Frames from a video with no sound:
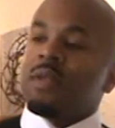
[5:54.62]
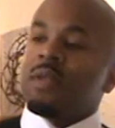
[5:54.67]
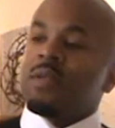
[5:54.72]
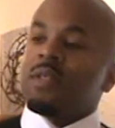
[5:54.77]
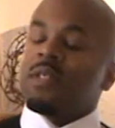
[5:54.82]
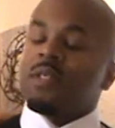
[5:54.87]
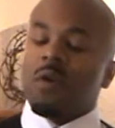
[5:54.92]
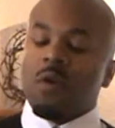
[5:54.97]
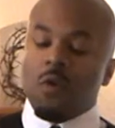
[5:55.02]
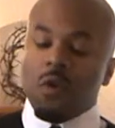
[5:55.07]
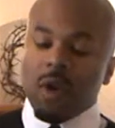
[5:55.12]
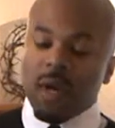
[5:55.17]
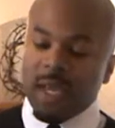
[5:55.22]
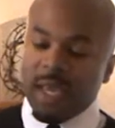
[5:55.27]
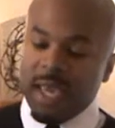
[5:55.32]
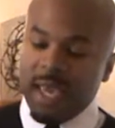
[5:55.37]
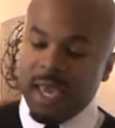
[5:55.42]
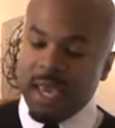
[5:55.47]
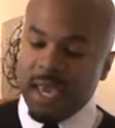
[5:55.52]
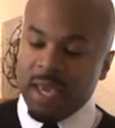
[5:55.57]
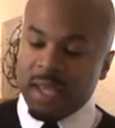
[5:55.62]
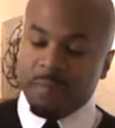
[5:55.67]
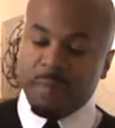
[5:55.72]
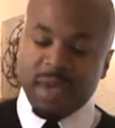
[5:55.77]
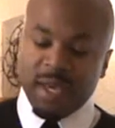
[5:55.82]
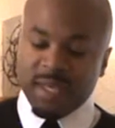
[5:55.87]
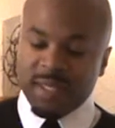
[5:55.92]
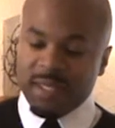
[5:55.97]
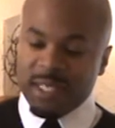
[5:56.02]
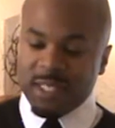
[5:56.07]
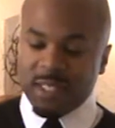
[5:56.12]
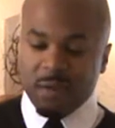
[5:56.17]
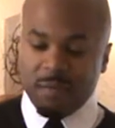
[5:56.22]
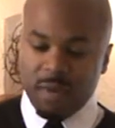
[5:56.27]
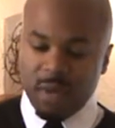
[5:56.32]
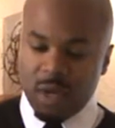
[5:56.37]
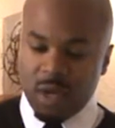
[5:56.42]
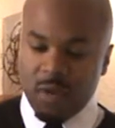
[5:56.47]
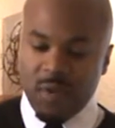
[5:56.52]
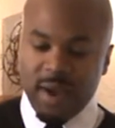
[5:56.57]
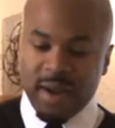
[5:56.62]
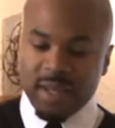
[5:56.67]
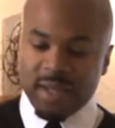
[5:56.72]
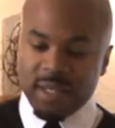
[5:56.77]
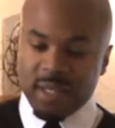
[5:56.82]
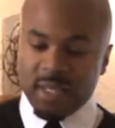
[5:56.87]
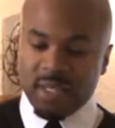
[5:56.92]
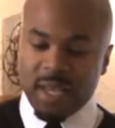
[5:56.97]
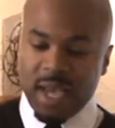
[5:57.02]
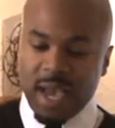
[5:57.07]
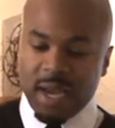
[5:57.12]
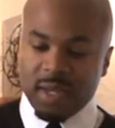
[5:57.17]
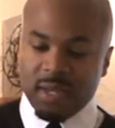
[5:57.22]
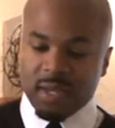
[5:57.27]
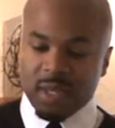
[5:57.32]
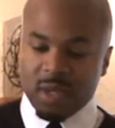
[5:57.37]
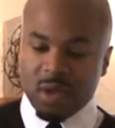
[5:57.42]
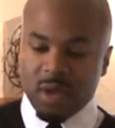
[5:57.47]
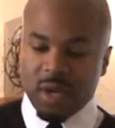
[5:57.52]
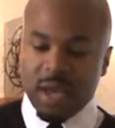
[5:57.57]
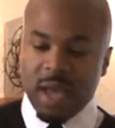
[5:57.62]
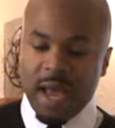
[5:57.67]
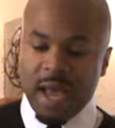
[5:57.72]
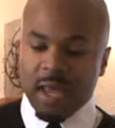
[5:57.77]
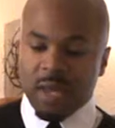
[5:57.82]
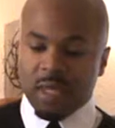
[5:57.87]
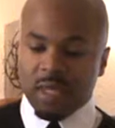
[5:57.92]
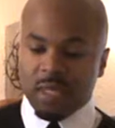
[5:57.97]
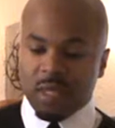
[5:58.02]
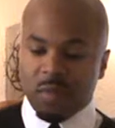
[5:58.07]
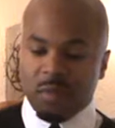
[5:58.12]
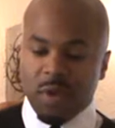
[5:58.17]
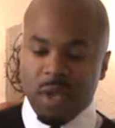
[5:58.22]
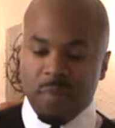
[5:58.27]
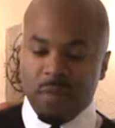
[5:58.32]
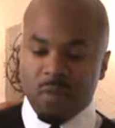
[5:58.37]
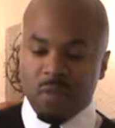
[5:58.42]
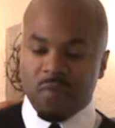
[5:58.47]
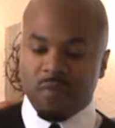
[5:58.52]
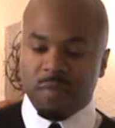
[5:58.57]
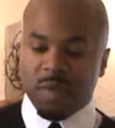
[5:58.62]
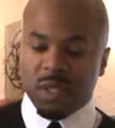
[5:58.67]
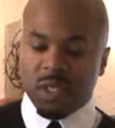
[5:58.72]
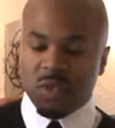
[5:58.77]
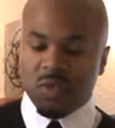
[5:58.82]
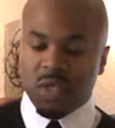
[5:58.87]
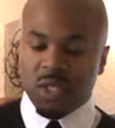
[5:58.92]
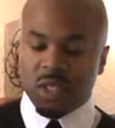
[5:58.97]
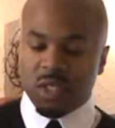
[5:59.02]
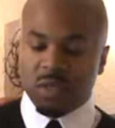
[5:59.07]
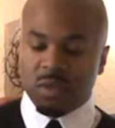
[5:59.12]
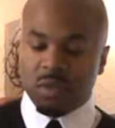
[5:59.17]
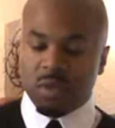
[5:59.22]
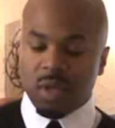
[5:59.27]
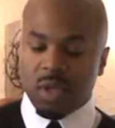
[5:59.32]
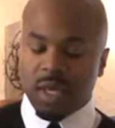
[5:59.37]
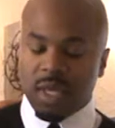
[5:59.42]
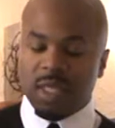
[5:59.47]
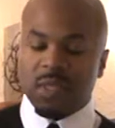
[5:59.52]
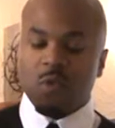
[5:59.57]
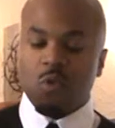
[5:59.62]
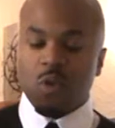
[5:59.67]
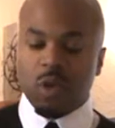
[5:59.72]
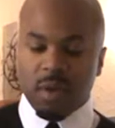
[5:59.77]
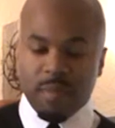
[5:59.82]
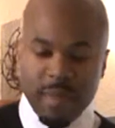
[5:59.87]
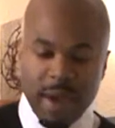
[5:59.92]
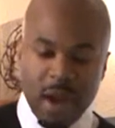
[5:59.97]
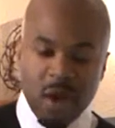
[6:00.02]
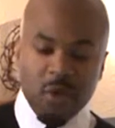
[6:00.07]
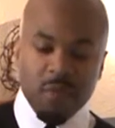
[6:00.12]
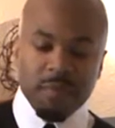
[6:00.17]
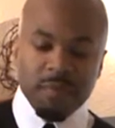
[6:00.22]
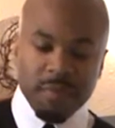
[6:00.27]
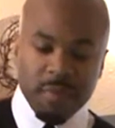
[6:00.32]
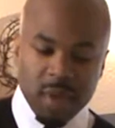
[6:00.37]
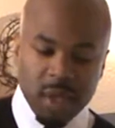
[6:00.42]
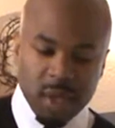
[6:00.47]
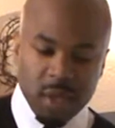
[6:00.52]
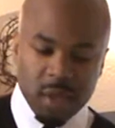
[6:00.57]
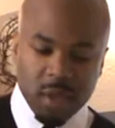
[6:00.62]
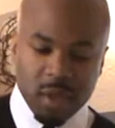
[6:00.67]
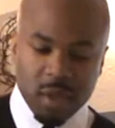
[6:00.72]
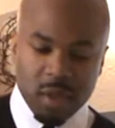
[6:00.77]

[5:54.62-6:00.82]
So again, because this will be the greatest attack to your kindness to people who mistreat you, is what about me?